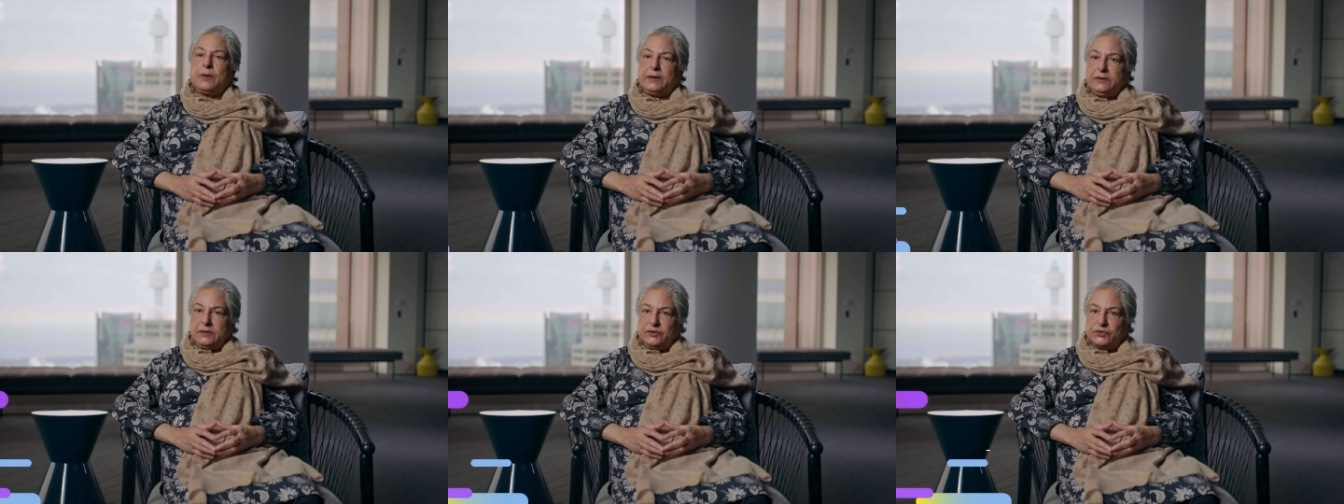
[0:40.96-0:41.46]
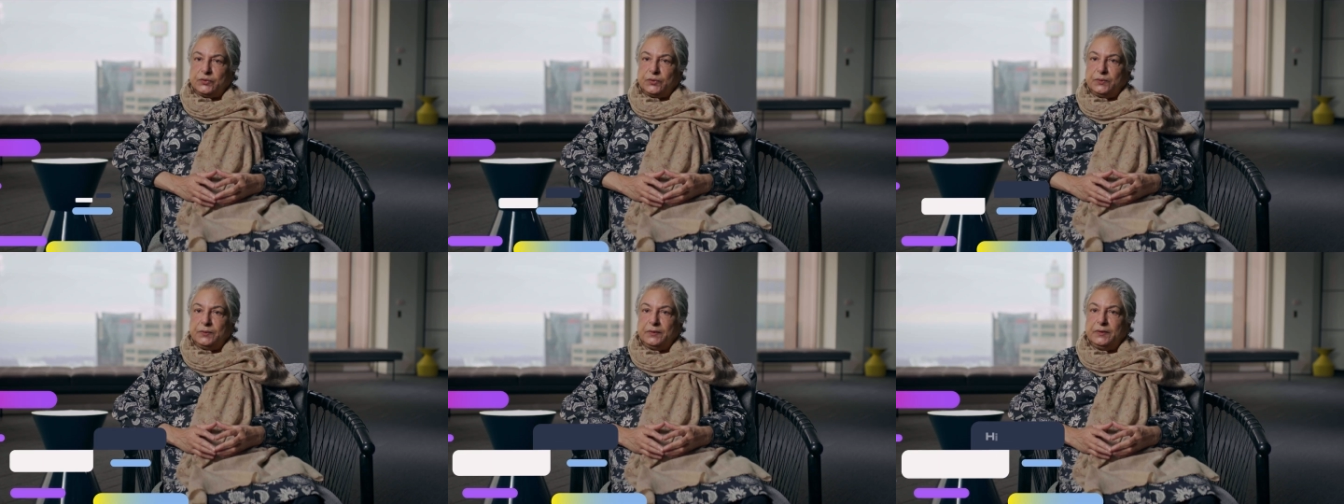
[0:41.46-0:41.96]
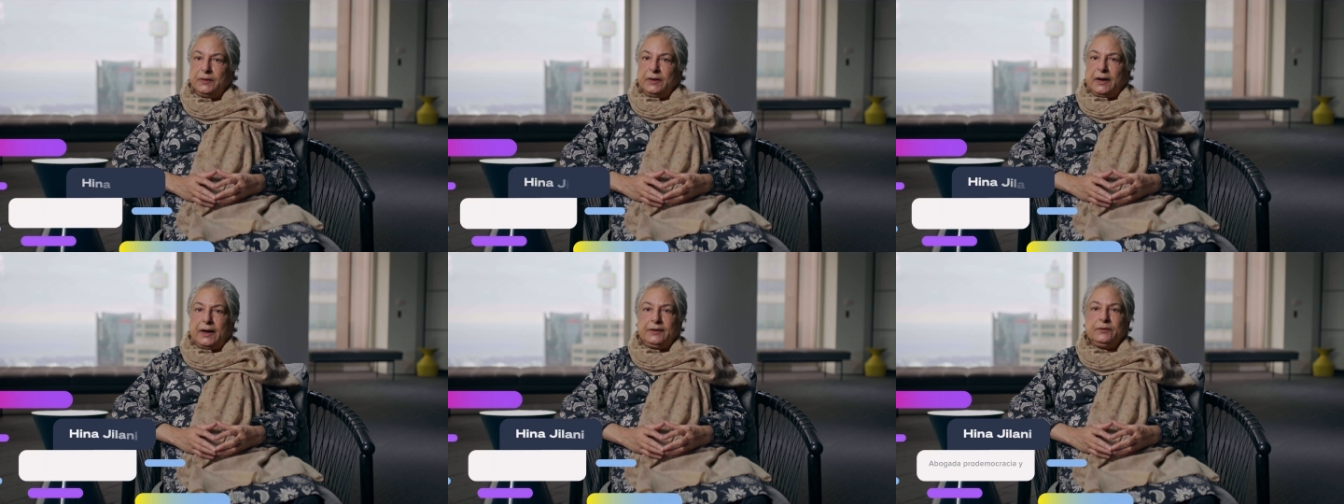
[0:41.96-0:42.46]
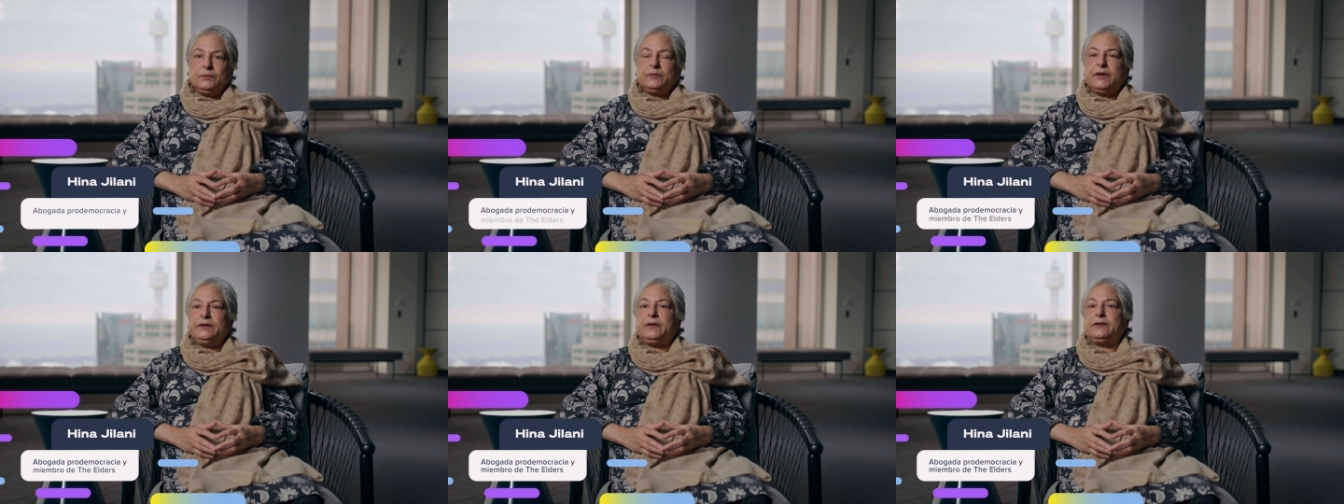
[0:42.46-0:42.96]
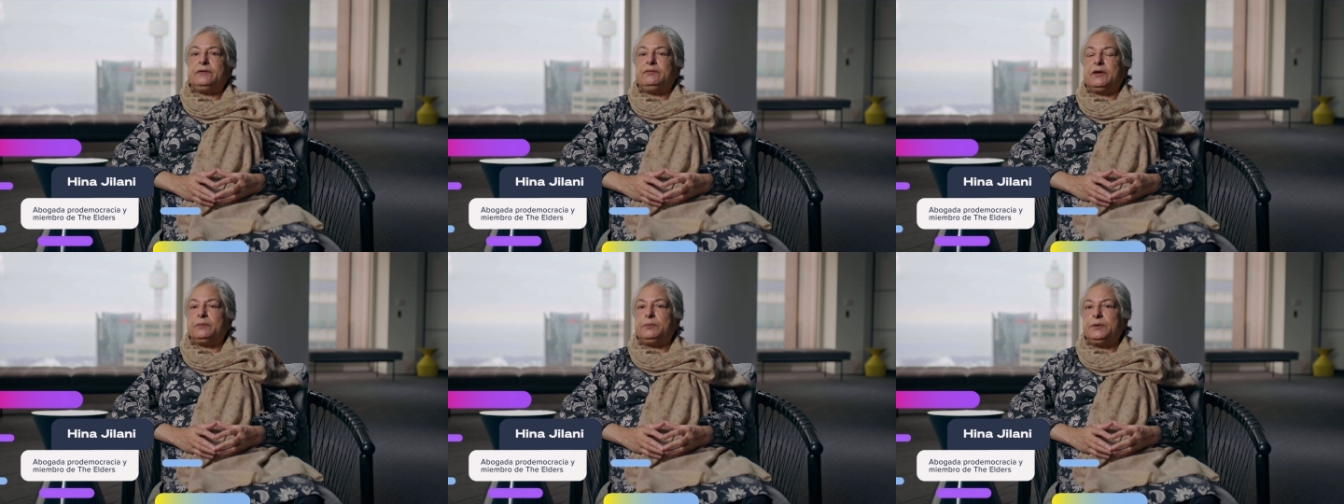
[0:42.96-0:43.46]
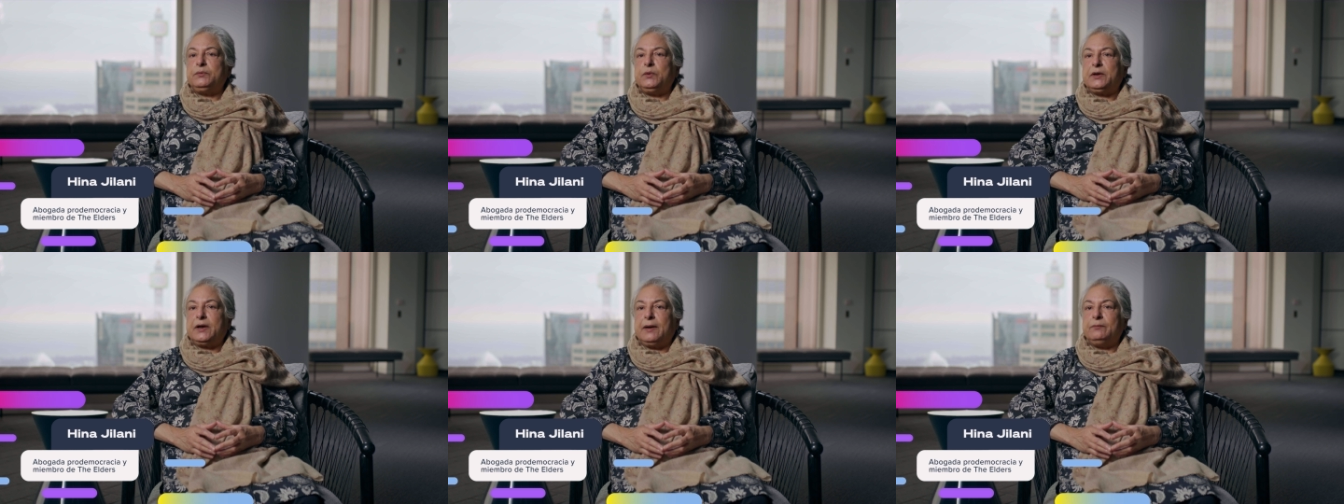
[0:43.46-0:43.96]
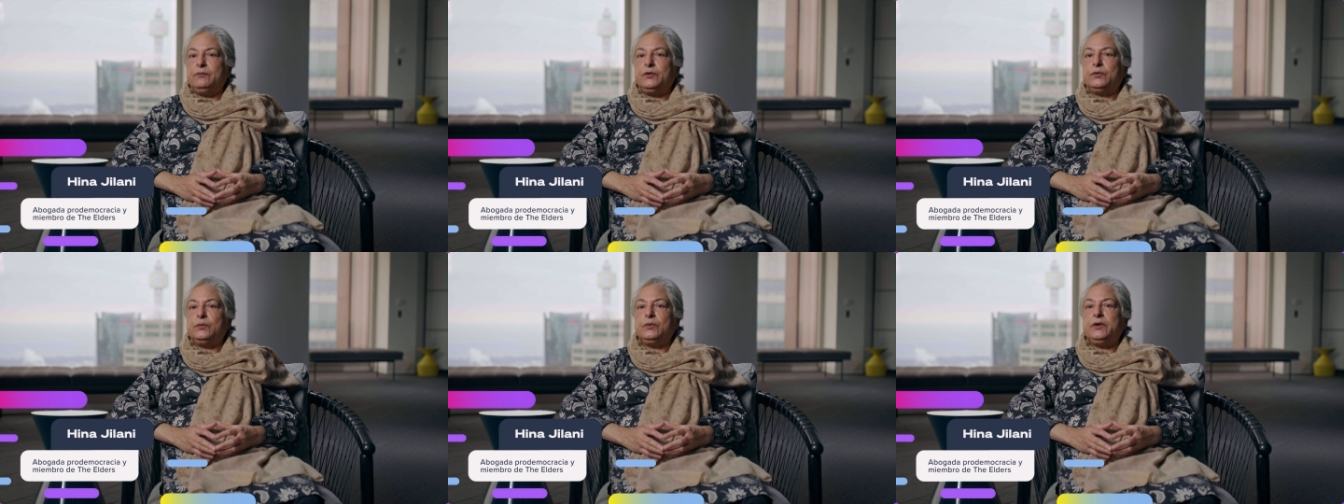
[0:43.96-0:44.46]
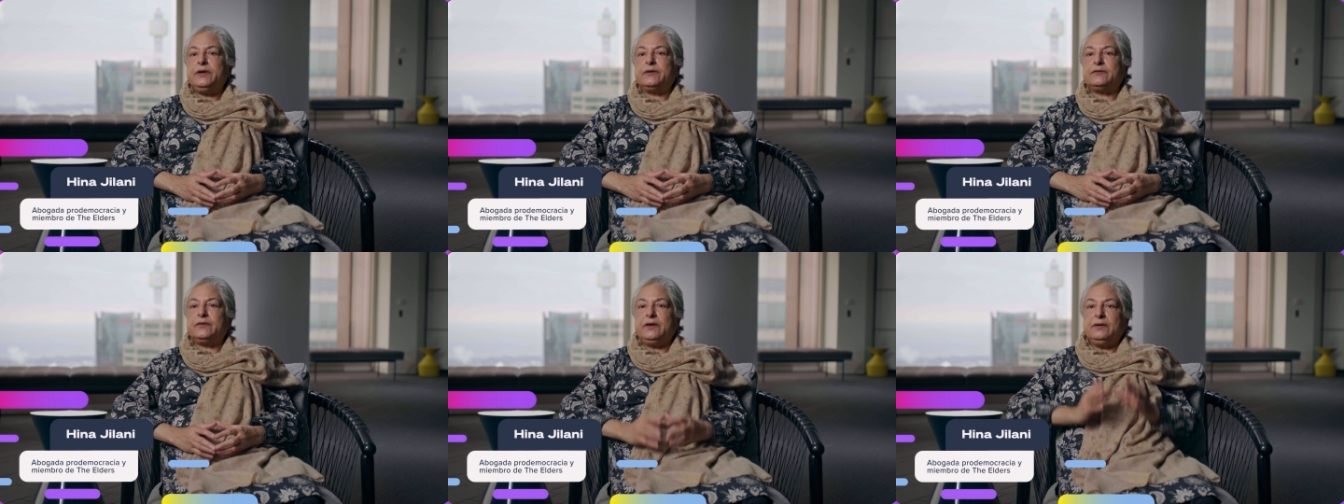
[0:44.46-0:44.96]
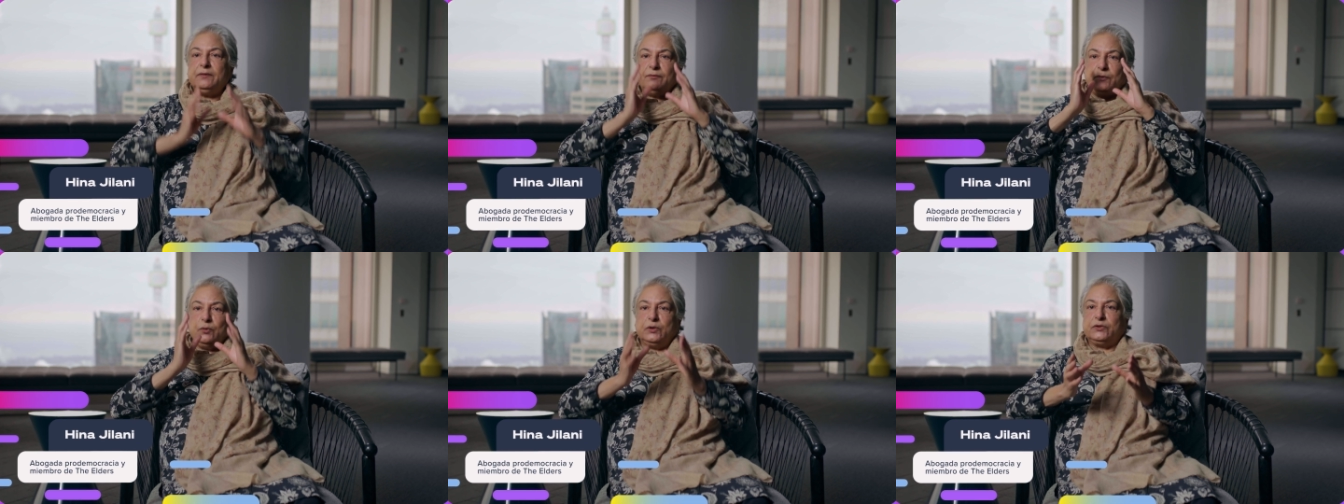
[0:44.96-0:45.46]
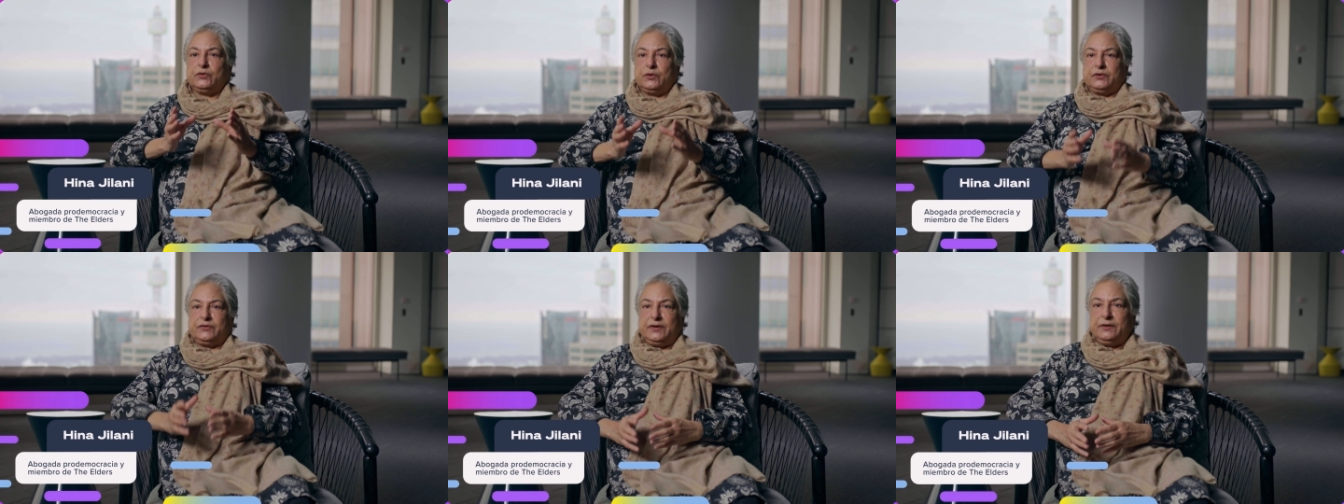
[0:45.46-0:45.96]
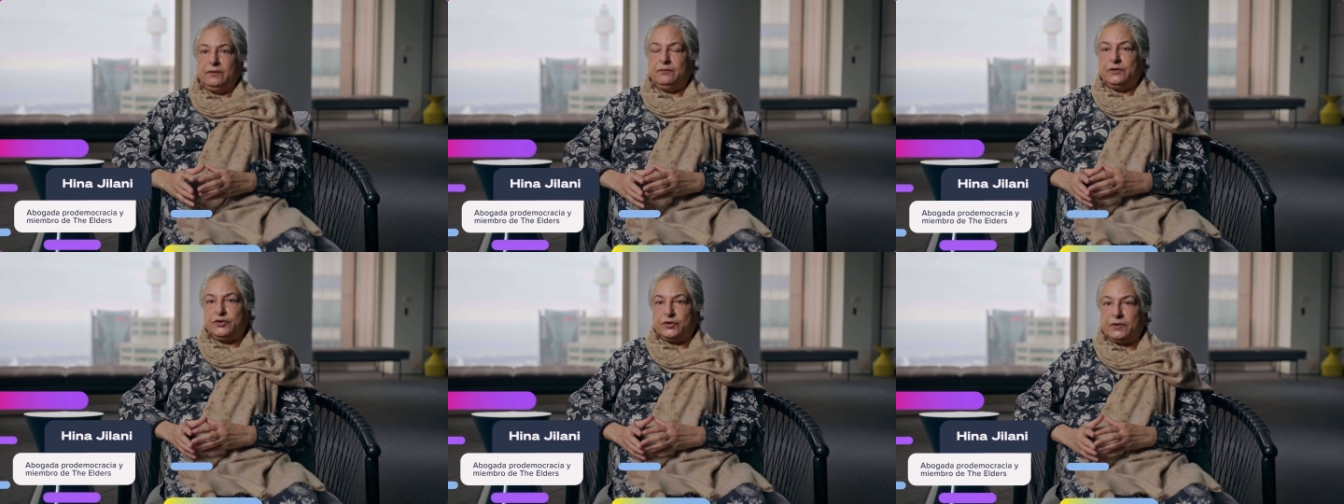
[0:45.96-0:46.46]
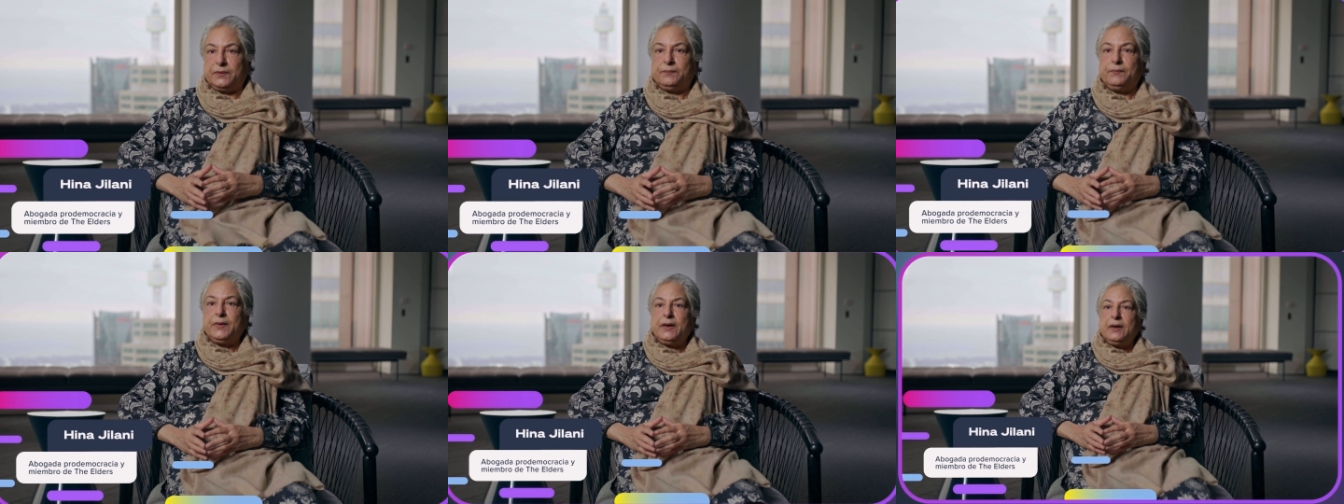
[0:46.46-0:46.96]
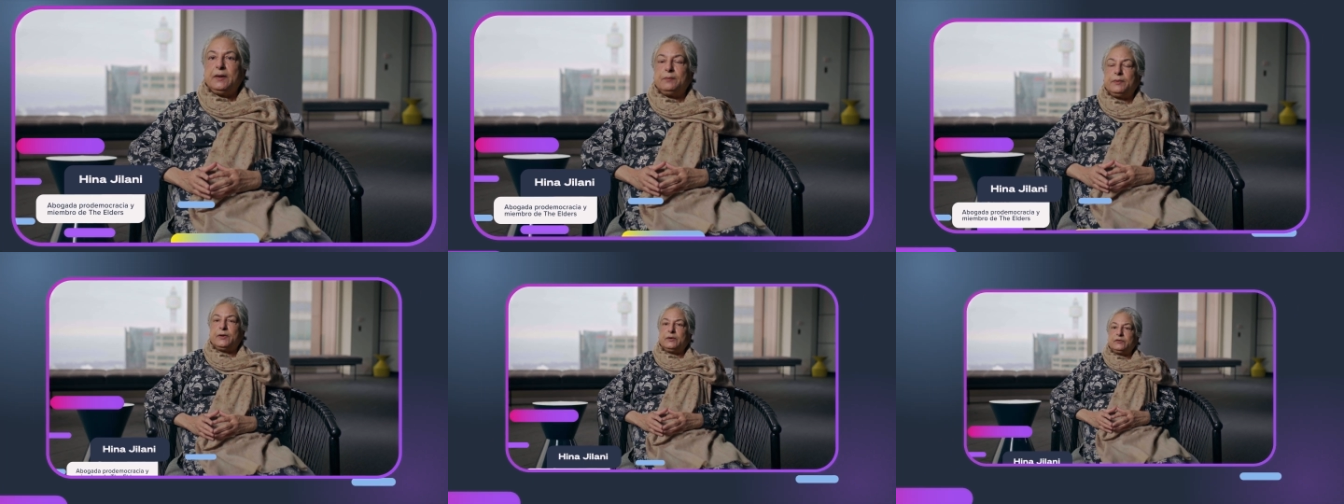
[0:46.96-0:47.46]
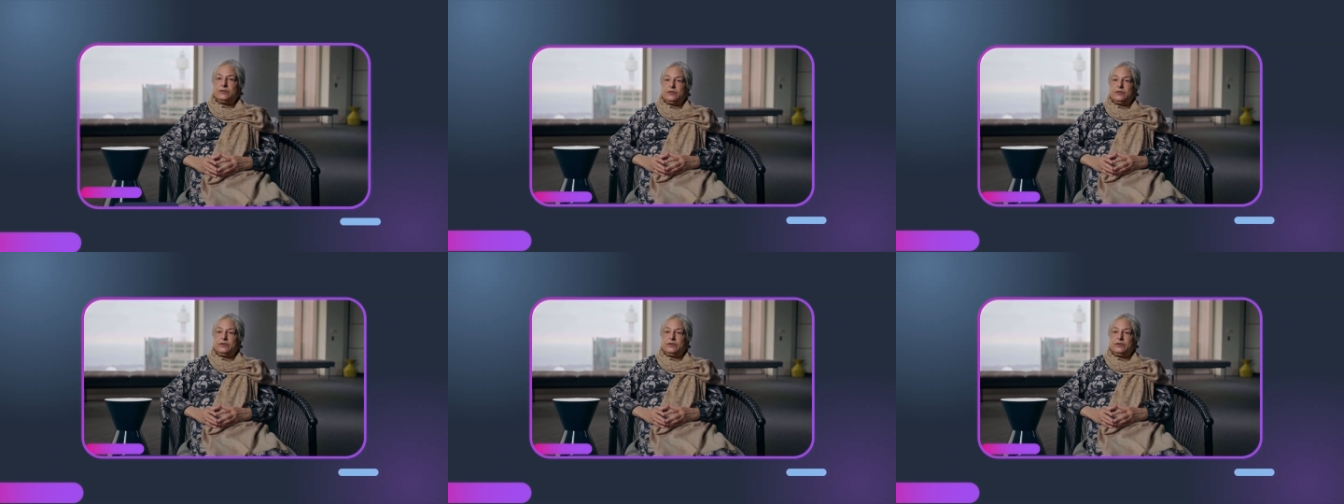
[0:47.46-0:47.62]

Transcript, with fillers: rightly so. I don't think that development will come with only a single focus or a single vision because